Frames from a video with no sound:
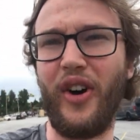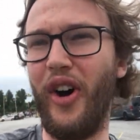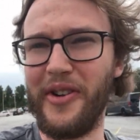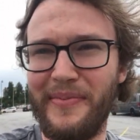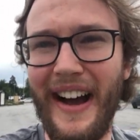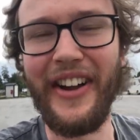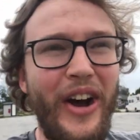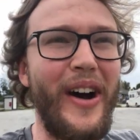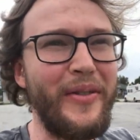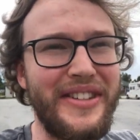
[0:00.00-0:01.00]
autobahn,
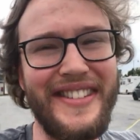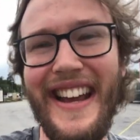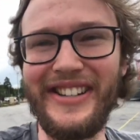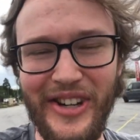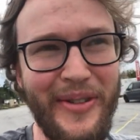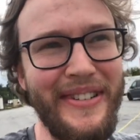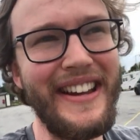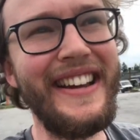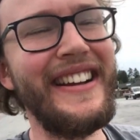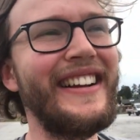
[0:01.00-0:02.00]
how I would say in Germany.